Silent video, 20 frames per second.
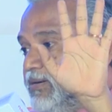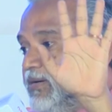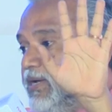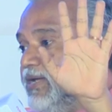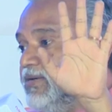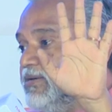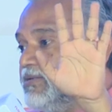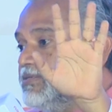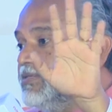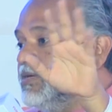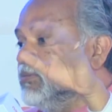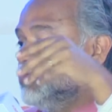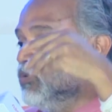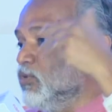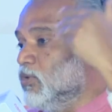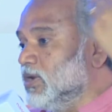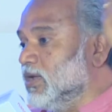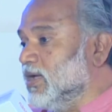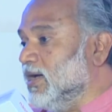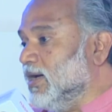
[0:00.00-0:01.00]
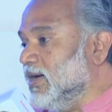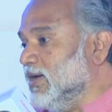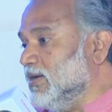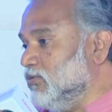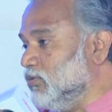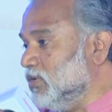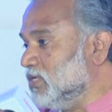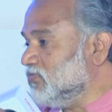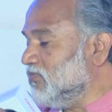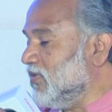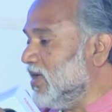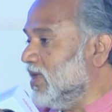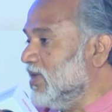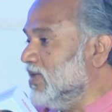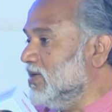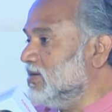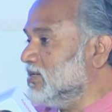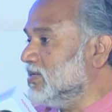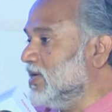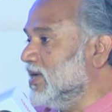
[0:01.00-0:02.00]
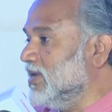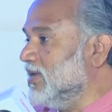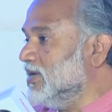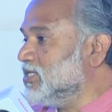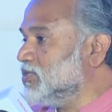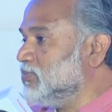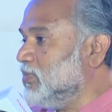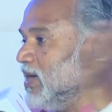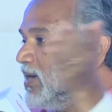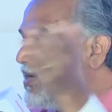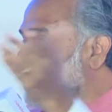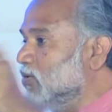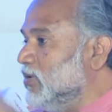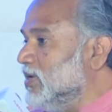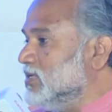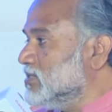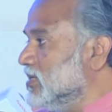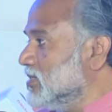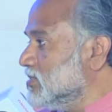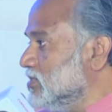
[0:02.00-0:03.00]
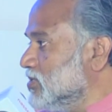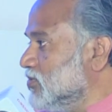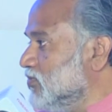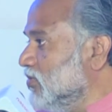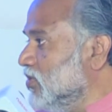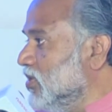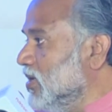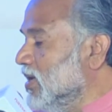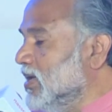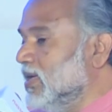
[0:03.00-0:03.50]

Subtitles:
right? The poor guy was failure 10 years back, now he's successful.